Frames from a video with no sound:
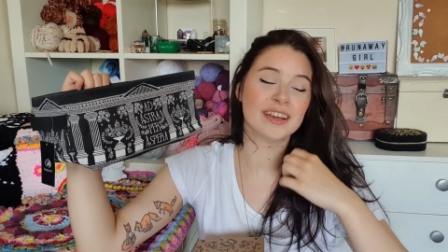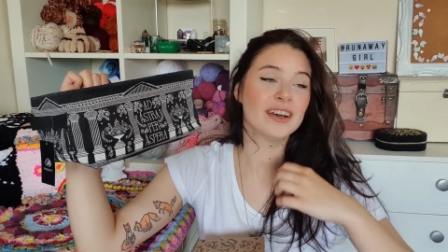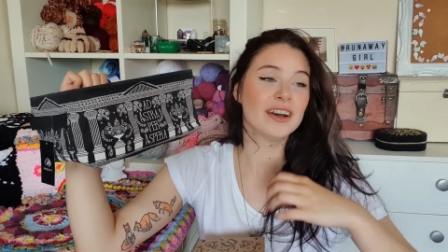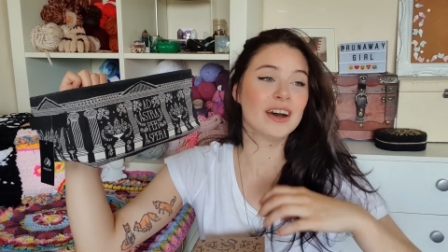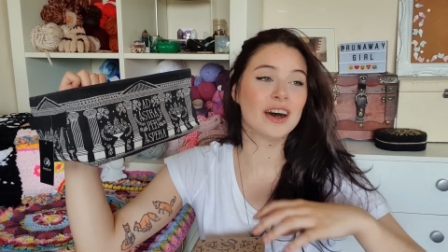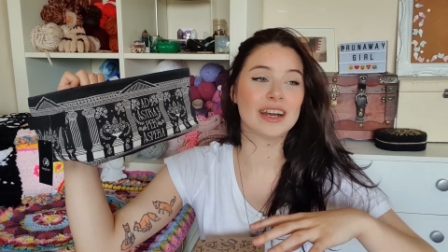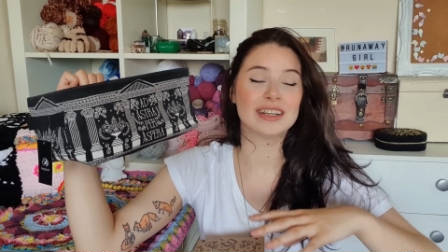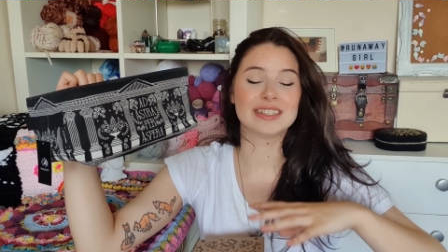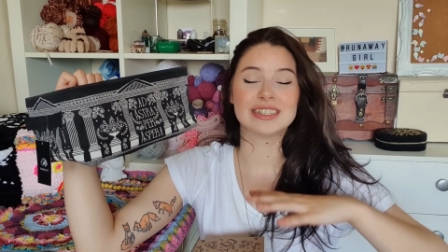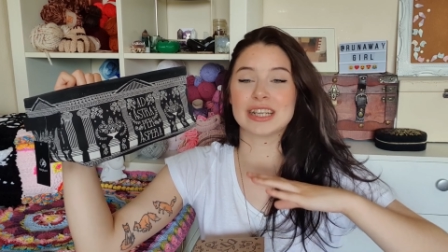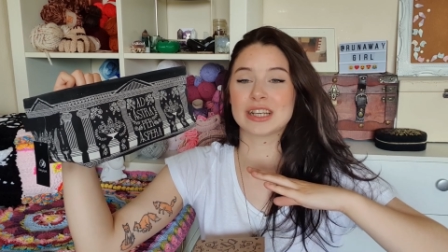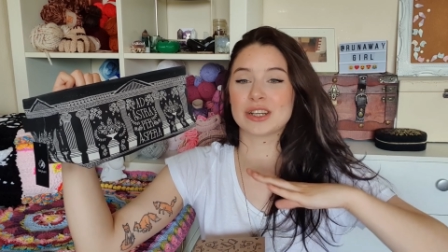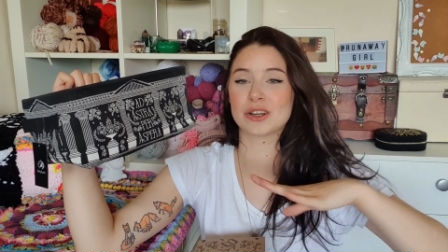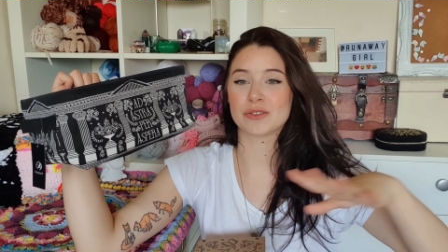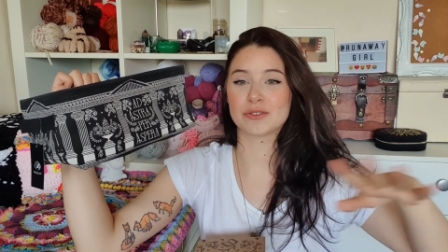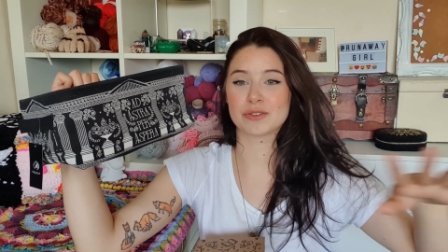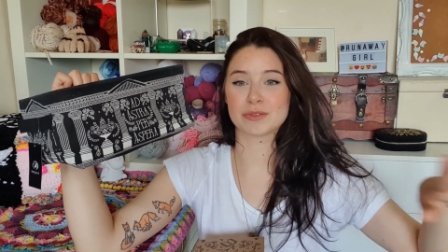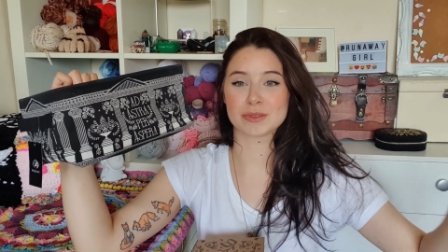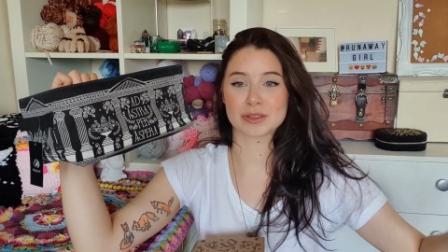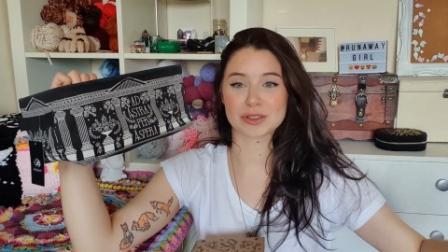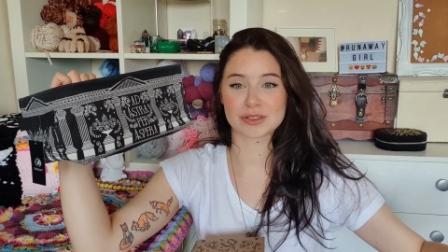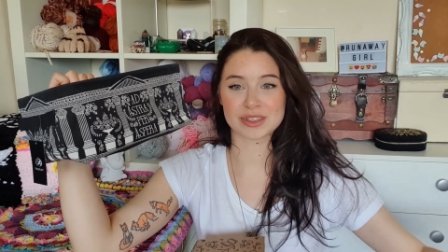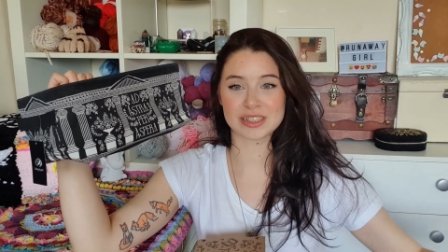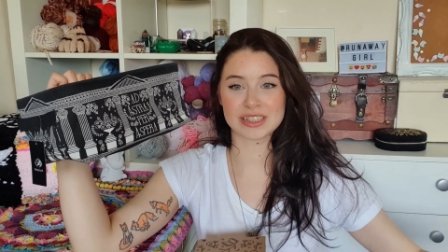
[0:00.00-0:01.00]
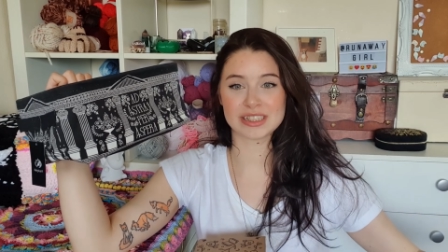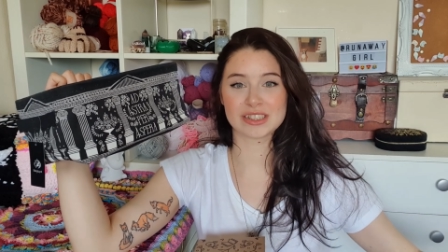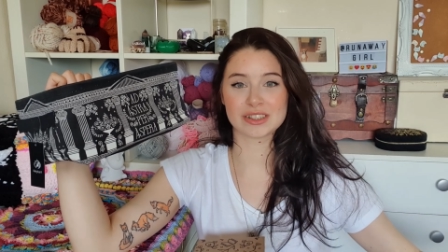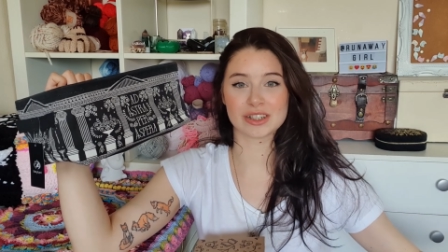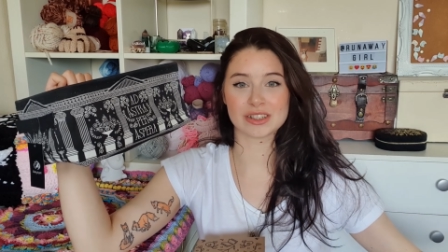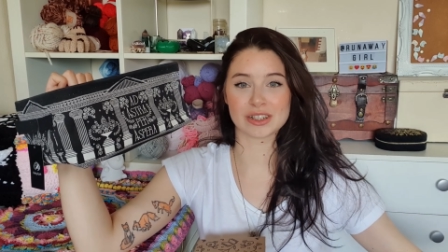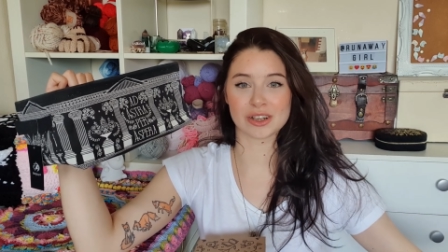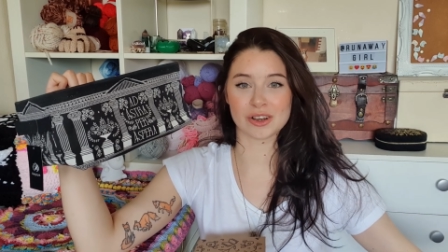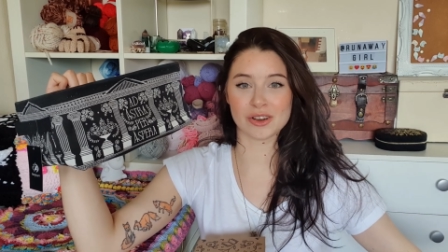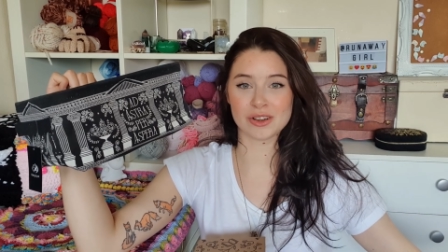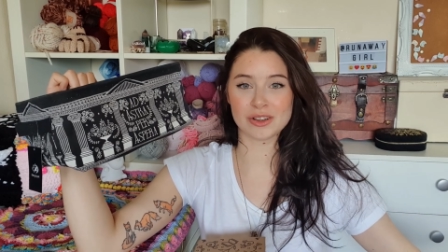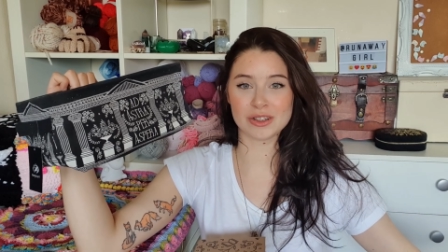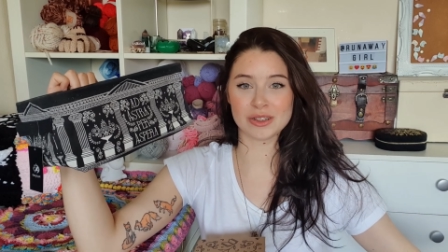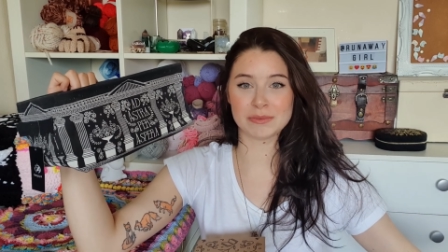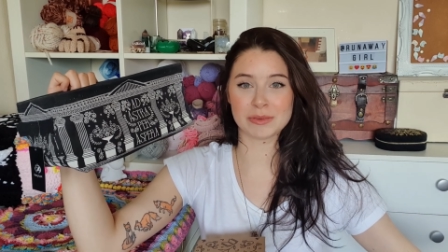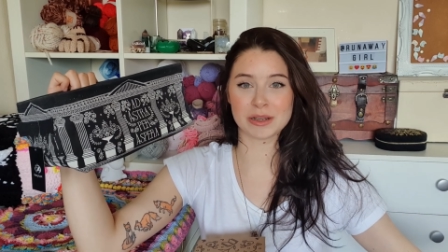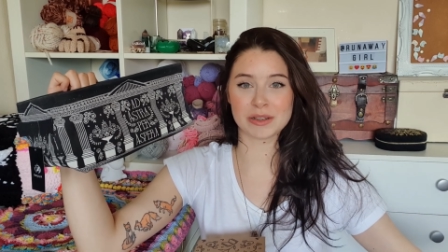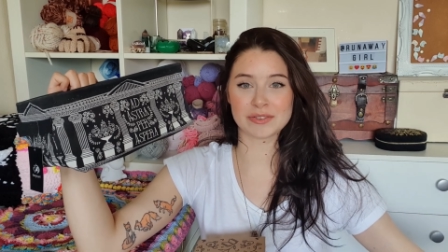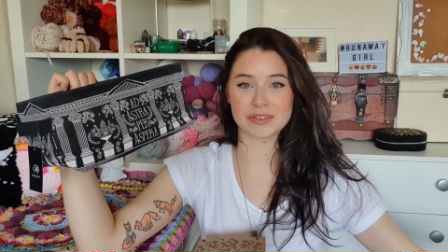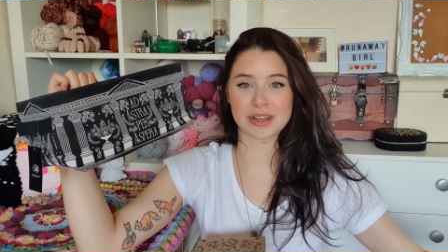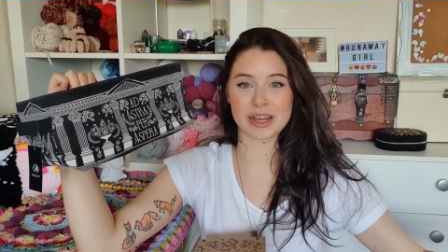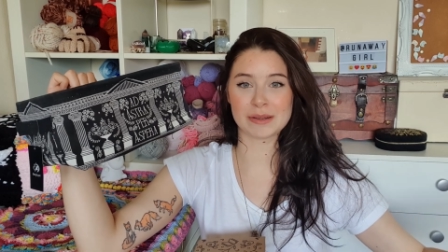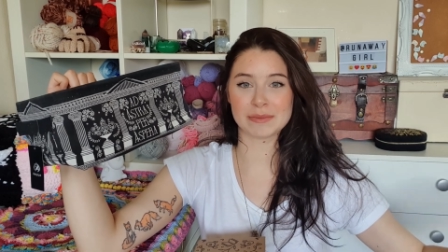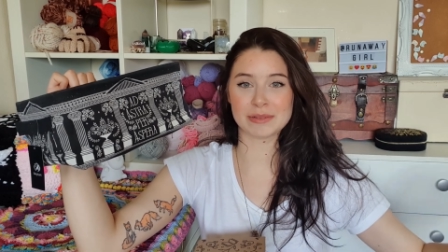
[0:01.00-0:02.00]
I take on from the Greek side a lot in my
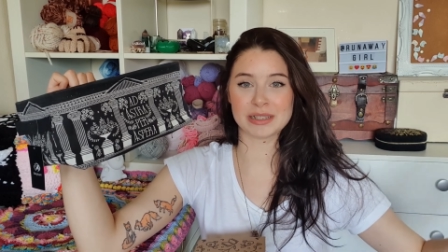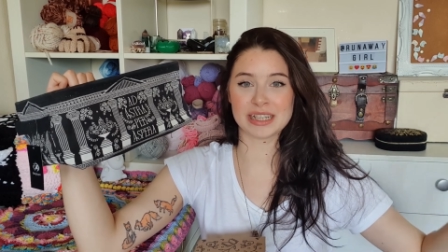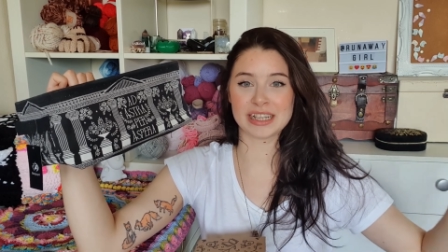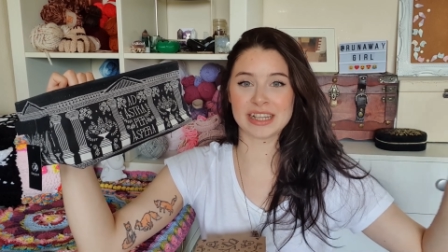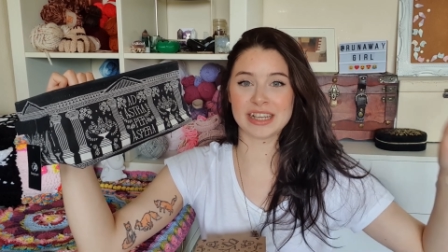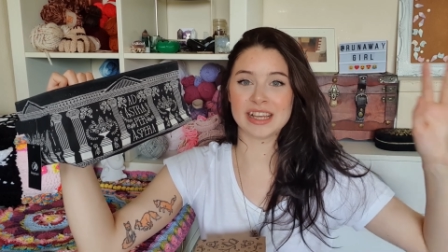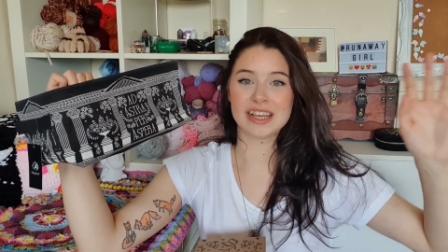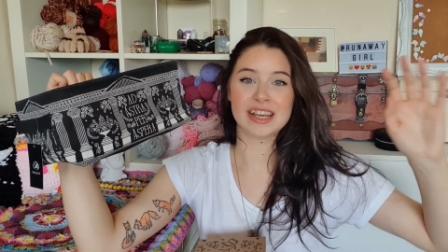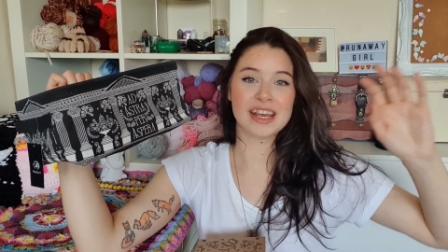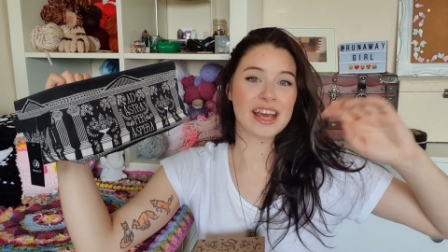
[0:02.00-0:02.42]
family,